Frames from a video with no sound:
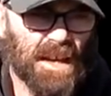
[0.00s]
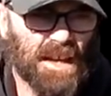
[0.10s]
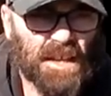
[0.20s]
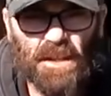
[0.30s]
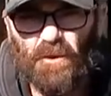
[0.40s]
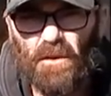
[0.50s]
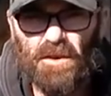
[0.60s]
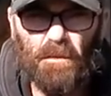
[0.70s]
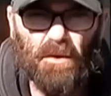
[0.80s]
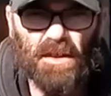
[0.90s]
And then around
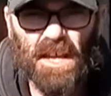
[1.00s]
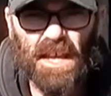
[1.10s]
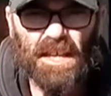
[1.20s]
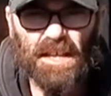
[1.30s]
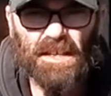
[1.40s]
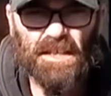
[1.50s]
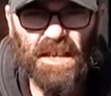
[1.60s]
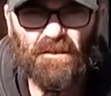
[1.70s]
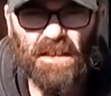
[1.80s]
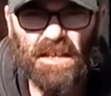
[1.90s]
about the eighteen
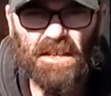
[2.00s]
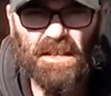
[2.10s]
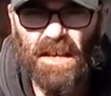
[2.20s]
seventies,